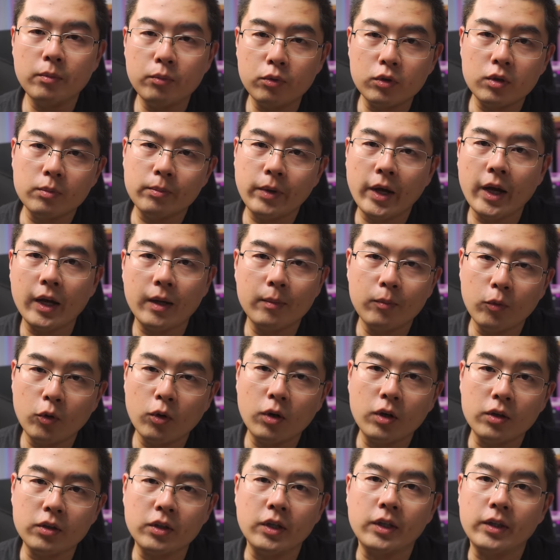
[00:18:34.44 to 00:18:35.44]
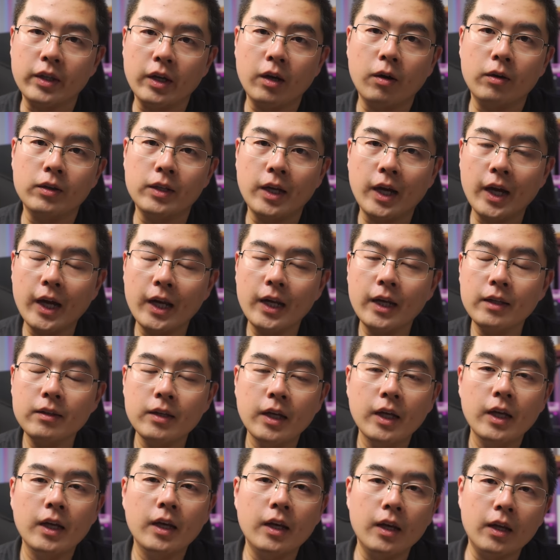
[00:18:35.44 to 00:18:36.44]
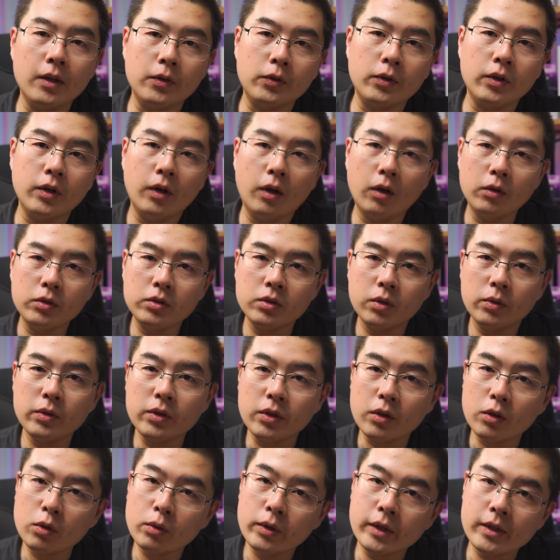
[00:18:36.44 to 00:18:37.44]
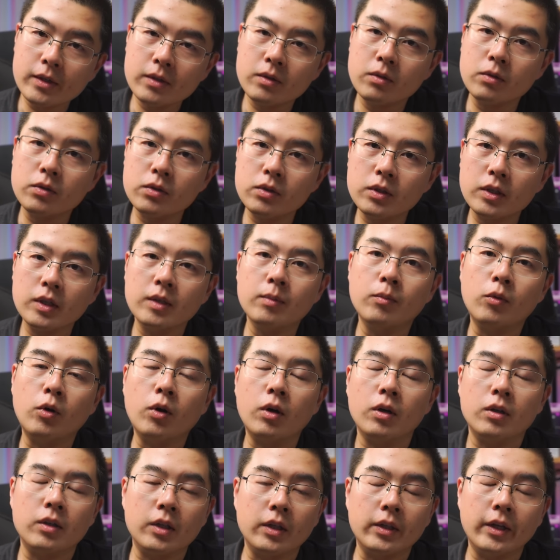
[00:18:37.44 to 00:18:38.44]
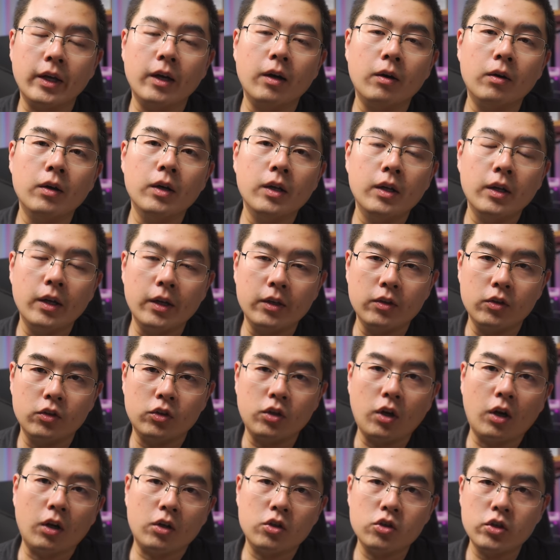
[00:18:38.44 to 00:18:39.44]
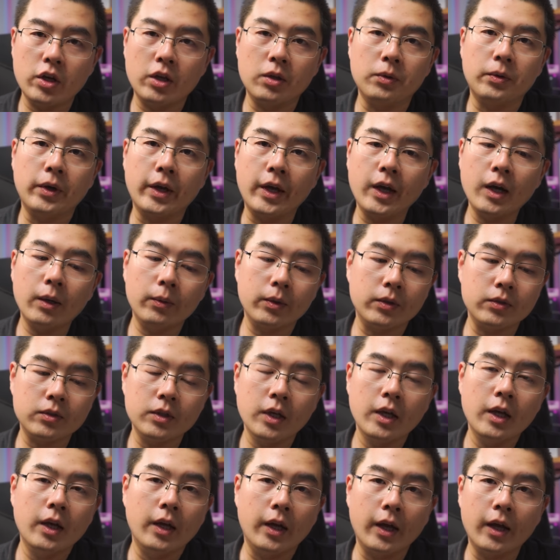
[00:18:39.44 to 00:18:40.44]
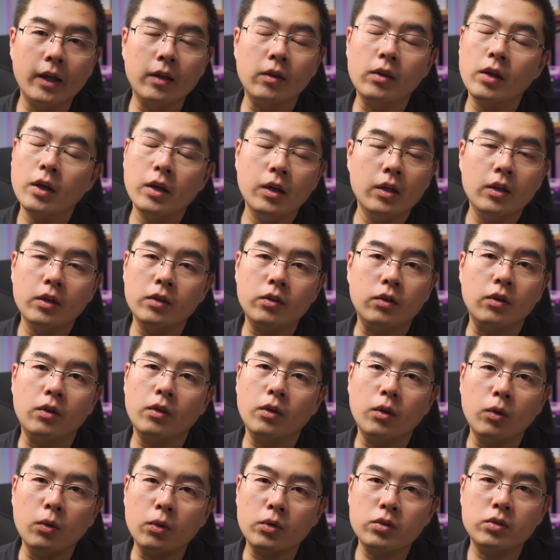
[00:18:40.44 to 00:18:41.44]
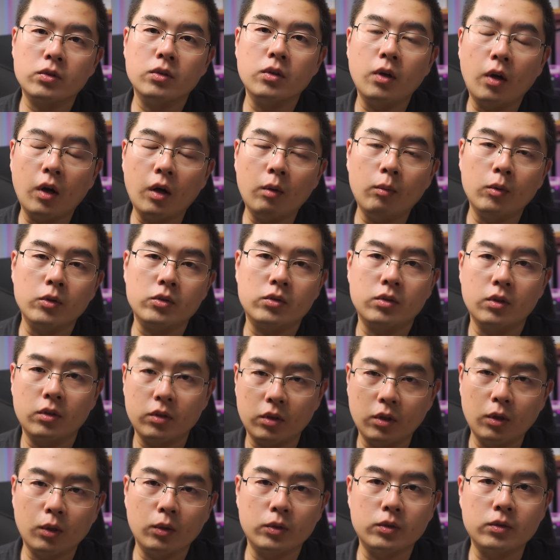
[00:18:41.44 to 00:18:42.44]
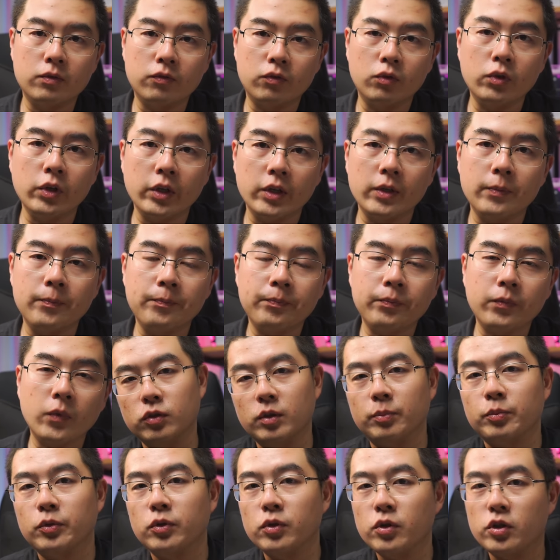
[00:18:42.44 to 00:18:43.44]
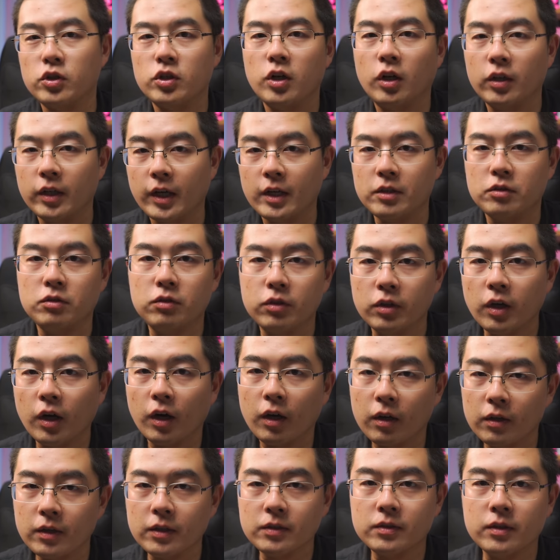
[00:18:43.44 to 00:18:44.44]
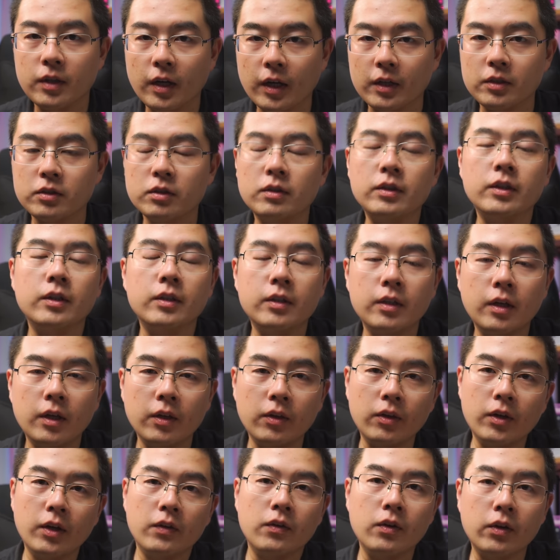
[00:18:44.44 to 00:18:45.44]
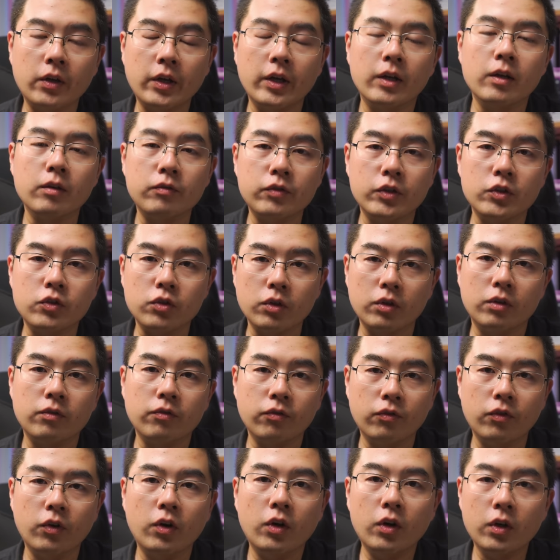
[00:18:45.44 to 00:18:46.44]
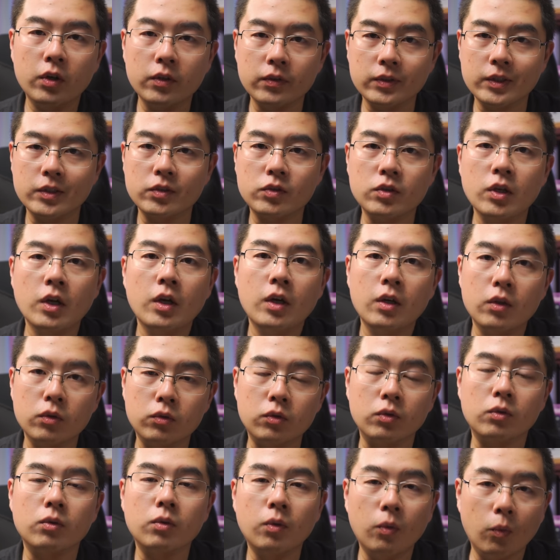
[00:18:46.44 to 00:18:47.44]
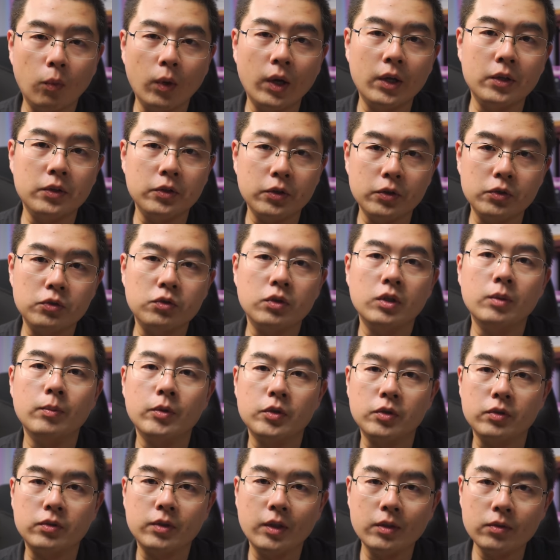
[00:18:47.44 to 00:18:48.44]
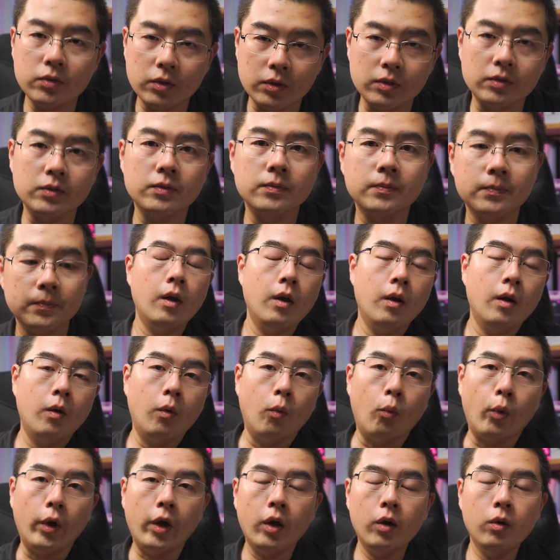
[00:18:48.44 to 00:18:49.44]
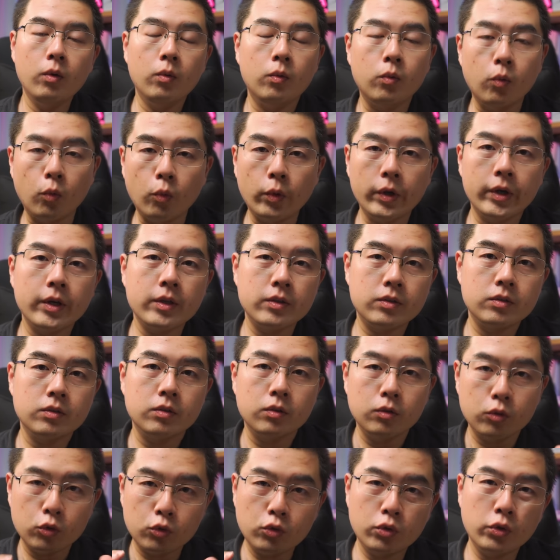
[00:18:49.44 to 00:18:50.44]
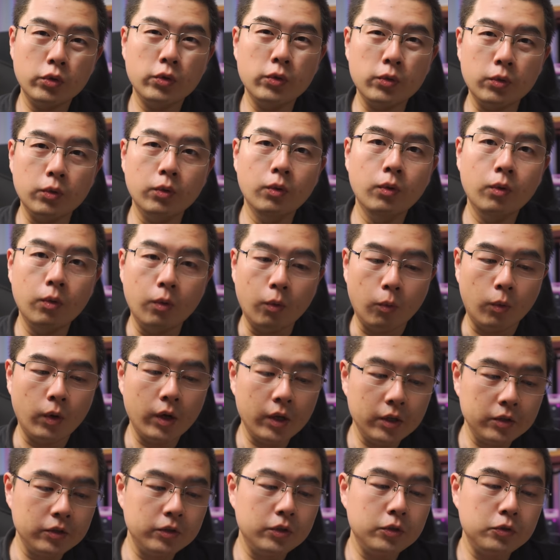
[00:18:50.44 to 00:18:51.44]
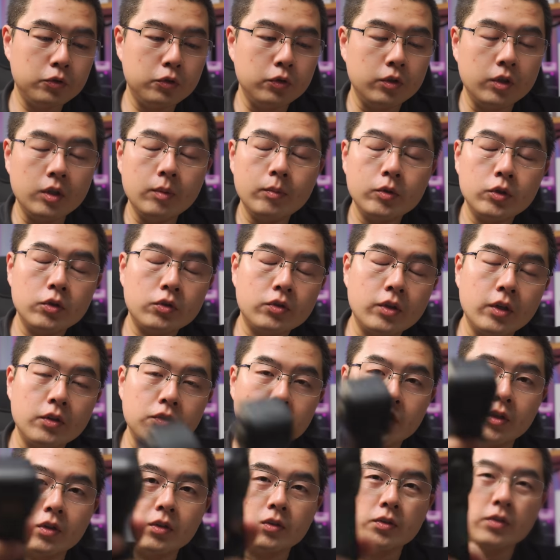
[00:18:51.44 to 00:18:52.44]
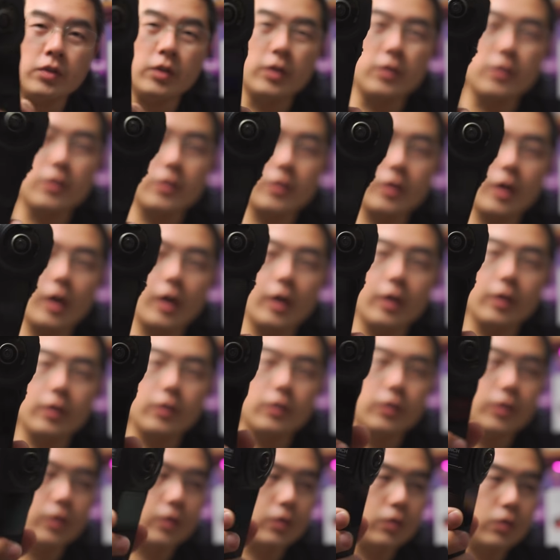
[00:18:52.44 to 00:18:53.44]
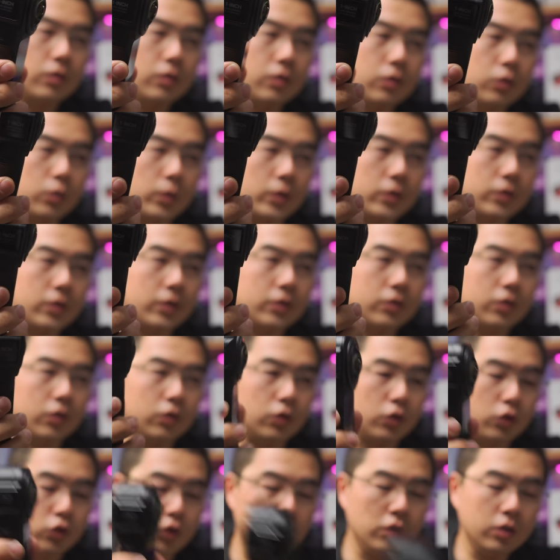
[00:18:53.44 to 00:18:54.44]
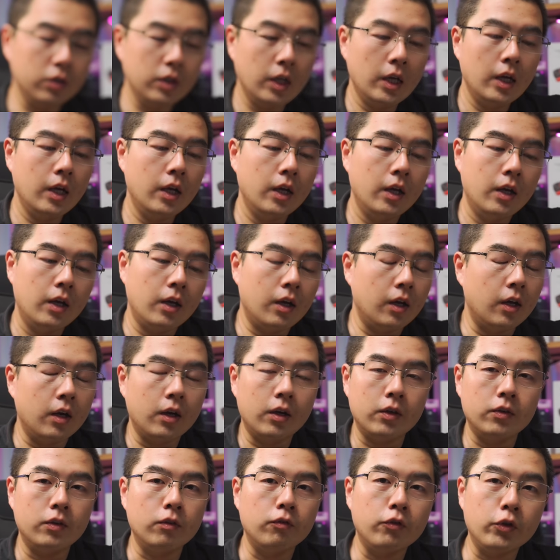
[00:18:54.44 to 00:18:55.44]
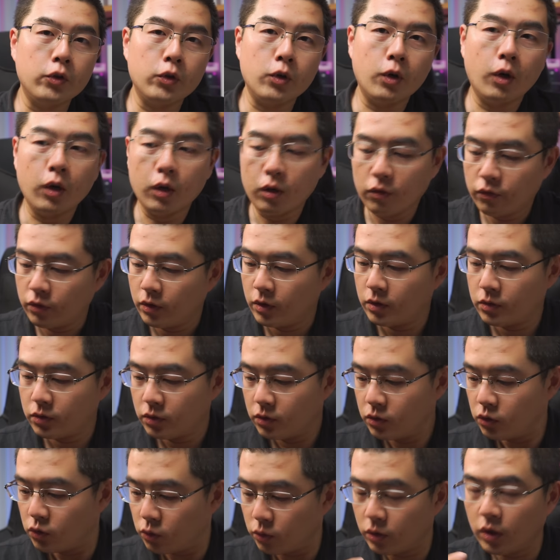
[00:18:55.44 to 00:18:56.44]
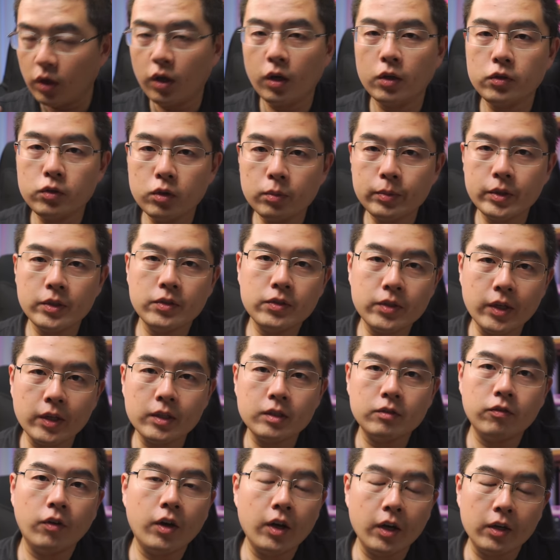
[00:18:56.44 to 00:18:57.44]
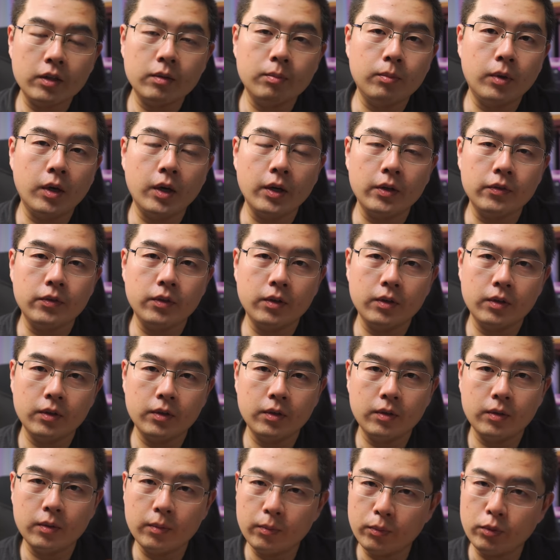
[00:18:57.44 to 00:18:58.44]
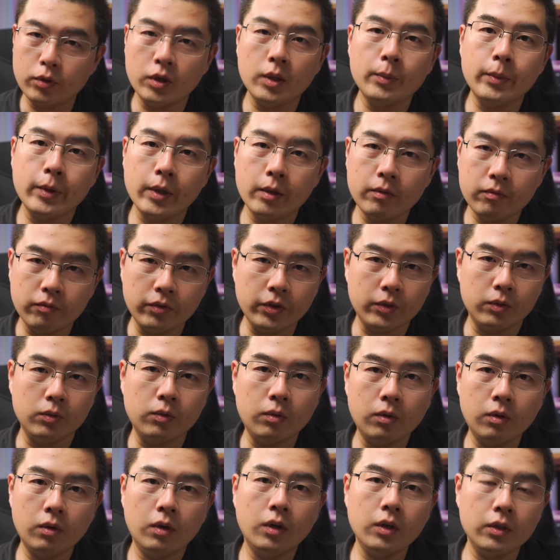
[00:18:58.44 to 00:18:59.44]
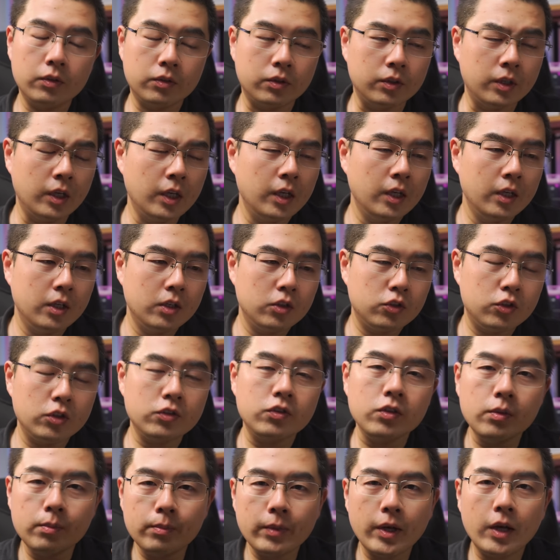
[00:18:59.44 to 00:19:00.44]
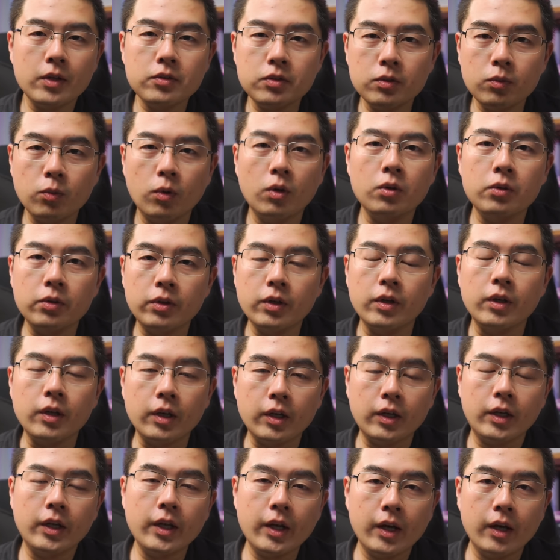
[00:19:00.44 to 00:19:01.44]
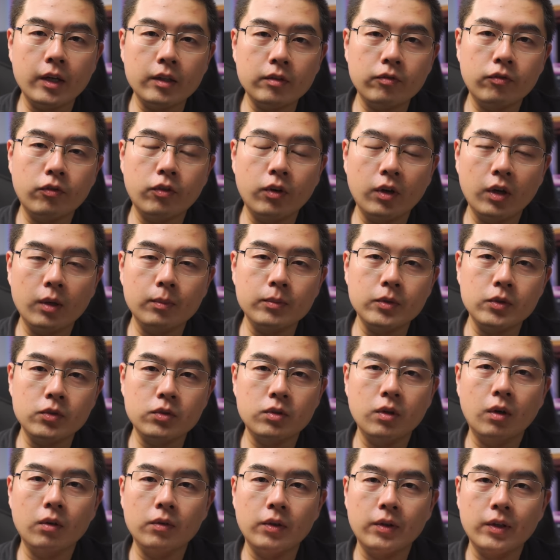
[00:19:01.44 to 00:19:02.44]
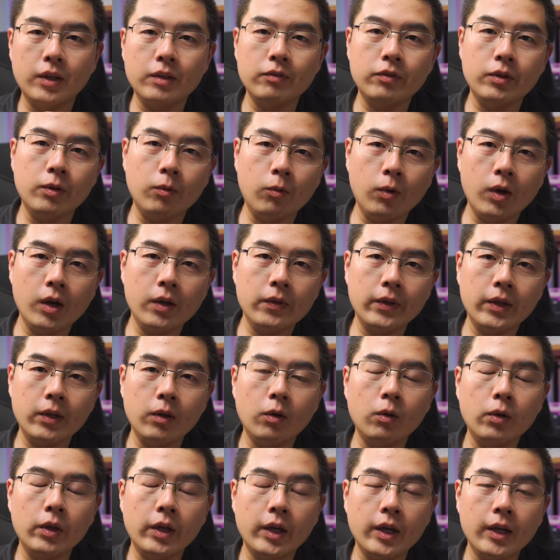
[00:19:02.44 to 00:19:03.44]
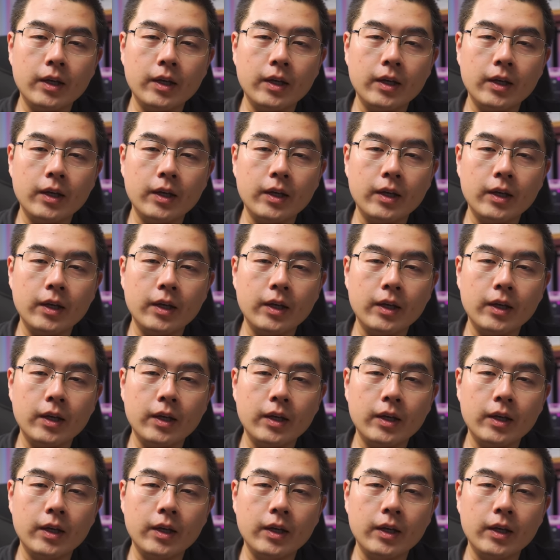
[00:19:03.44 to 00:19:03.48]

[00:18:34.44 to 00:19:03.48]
burn back more detail in the highlight, and you can also increase to see more detail in dark shadow areas, and it looks almost noise-free. So the PureShot HDR is actually another killer feature for this dual 1 inch imaging sensors. Well, with two 1 inch imaging sensors inside this 360 edition, the videographers should also be satisfied by the premium video quality. Just imagine what you can get from the Sony ZV-1 that only